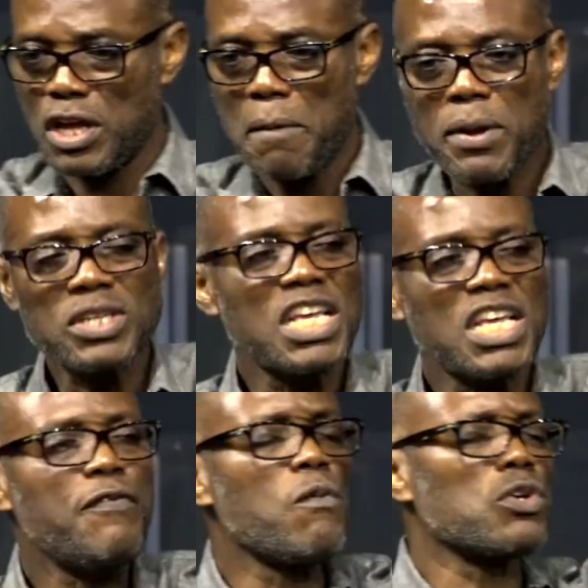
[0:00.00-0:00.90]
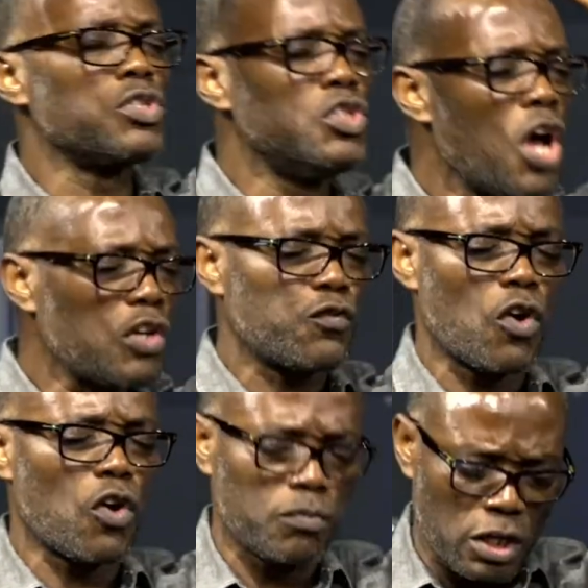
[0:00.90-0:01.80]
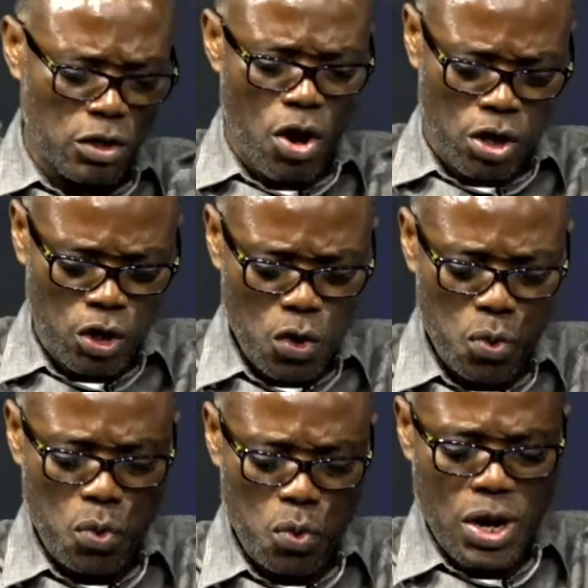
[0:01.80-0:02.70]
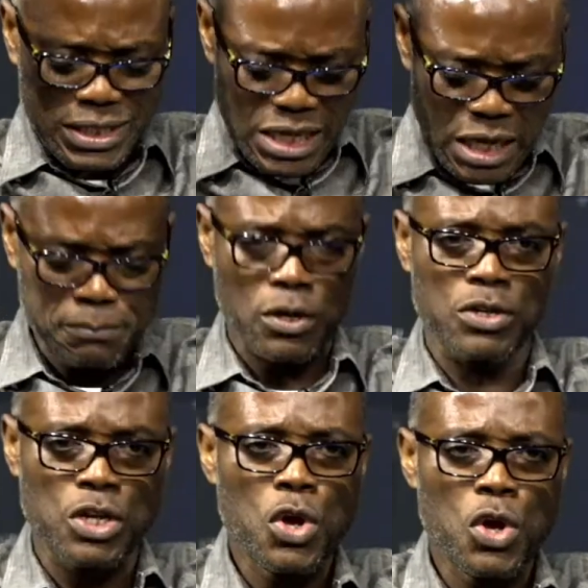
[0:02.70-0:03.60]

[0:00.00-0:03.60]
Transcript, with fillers: Because if it was not for the Lord who has helped us,